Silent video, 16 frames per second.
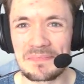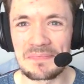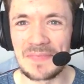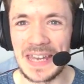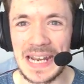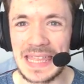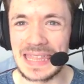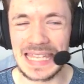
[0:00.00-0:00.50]

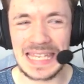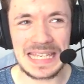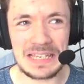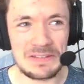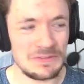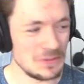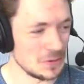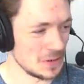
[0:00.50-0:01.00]
and I thank
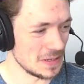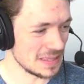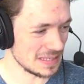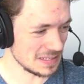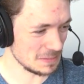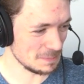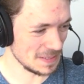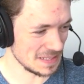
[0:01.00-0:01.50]
you for it.
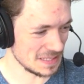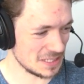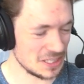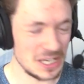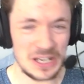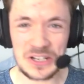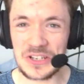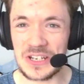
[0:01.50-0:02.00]
This has been
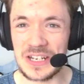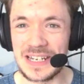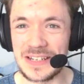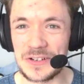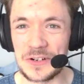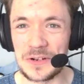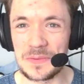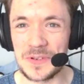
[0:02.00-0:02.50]
such an
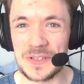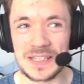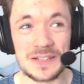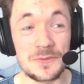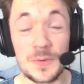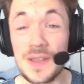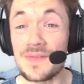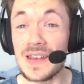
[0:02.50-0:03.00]
enjoyable
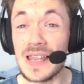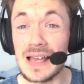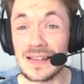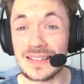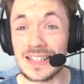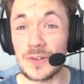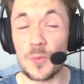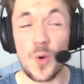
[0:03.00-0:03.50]
series. We've
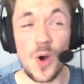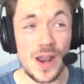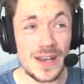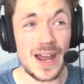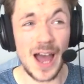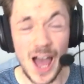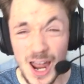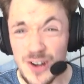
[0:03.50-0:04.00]
lasted
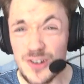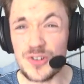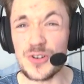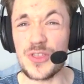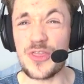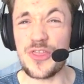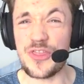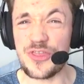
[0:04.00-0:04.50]

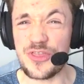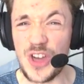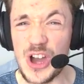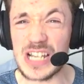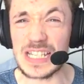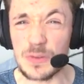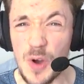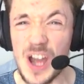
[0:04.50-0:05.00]

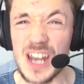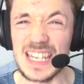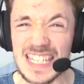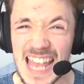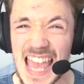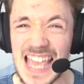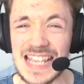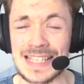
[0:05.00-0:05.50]
131
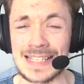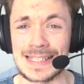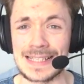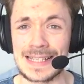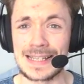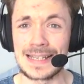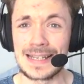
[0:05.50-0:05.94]
days!